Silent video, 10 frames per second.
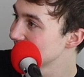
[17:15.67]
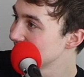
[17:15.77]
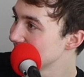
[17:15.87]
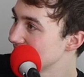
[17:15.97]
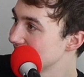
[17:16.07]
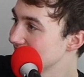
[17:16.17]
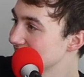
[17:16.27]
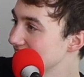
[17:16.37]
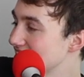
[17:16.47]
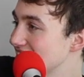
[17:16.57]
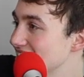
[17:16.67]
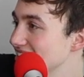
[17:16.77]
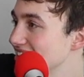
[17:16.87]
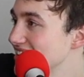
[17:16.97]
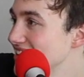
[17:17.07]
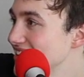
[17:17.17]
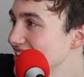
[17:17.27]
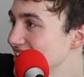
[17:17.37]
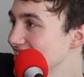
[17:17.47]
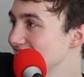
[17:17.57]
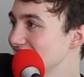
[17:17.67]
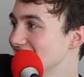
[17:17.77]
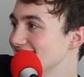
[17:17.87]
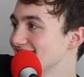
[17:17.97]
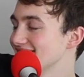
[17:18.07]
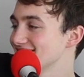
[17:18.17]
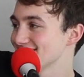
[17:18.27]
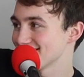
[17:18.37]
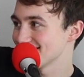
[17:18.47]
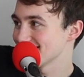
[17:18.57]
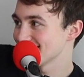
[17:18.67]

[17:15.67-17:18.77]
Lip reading: (silent)